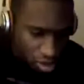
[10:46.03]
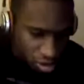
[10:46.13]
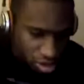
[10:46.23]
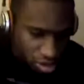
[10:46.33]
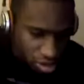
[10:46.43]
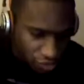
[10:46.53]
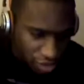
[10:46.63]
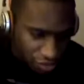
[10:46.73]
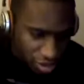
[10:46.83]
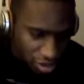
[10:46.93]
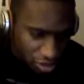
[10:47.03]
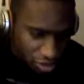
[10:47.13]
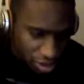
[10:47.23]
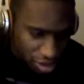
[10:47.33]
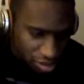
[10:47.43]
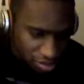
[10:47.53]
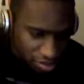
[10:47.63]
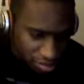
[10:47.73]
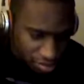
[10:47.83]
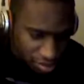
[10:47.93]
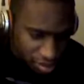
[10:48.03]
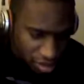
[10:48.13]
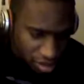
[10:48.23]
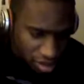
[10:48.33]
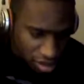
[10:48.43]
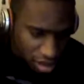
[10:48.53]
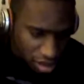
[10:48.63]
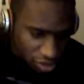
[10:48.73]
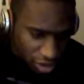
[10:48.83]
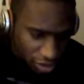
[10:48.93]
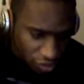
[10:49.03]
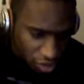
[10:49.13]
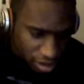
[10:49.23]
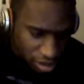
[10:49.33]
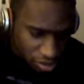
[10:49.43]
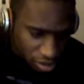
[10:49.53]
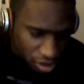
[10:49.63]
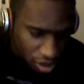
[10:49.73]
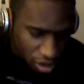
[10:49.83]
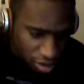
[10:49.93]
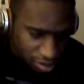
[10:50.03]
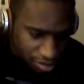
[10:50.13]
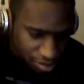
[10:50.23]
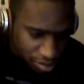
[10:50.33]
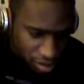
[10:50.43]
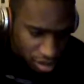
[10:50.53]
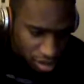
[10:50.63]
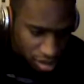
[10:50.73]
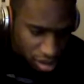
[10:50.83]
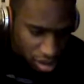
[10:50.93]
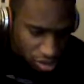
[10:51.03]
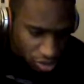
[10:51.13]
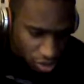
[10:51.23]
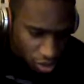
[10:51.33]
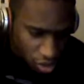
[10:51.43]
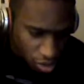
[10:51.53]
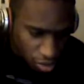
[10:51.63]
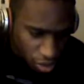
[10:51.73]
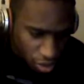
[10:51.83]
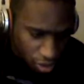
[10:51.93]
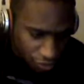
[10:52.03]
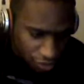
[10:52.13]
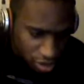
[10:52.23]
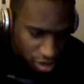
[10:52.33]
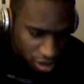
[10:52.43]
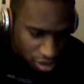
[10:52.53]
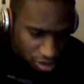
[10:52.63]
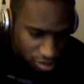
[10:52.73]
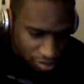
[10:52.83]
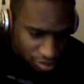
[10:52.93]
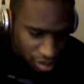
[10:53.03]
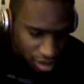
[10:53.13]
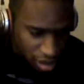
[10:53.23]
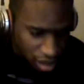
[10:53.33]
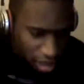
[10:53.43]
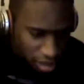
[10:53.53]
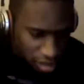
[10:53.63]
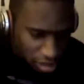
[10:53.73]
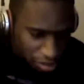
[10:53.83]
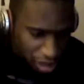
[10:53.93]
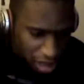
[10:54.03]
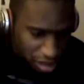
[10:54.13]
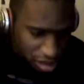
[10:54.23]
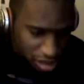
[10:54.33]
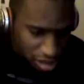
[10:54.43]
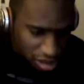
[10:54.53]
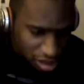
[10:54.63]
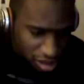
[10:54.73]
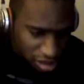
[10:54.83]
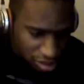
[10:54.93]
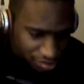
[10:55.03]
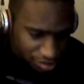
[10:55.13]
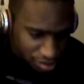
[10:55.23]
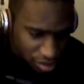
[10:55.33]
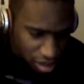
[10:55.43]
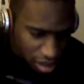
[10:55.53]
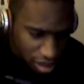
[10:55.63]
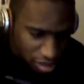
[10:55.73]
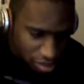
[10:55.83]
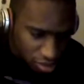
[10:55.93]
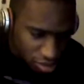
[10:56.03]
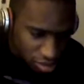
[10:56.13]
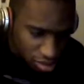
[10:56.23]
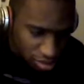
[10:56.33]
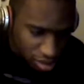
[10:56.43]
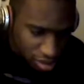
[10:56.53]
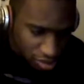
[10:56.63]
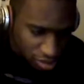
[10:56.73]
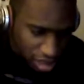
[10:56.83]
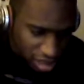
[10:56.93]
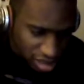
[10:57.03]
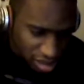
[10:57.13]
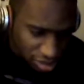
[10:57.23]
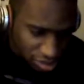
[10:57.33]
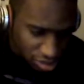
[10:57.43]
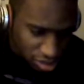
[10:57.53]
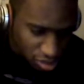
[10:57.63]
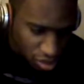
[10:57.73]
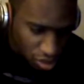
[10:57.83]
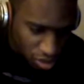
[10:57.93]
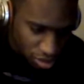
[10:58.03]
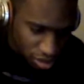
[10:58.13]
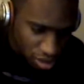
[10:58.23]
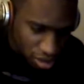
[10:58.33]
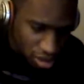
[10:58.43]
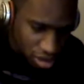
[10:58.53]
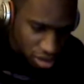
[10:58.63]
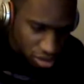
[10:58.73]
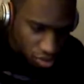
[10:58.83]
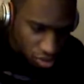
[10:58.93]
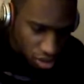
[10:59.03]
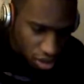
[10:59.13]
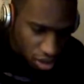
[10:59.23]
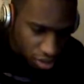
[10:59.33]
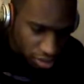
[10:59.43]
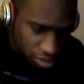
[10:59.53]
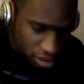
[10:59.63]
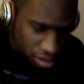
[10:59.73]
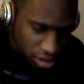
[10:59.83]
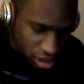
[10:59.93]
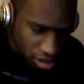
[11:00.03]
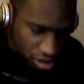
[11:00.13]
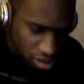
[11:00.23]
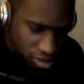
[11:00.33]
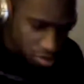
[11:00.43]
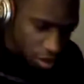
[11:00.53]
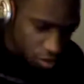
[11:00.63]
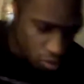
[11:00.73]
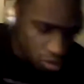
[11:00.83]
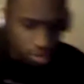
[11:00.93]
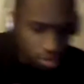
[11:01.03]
on this very crate that transforms into a car in your home or office as the magnet that does not adhere, adhere to a car who is licensed by Warner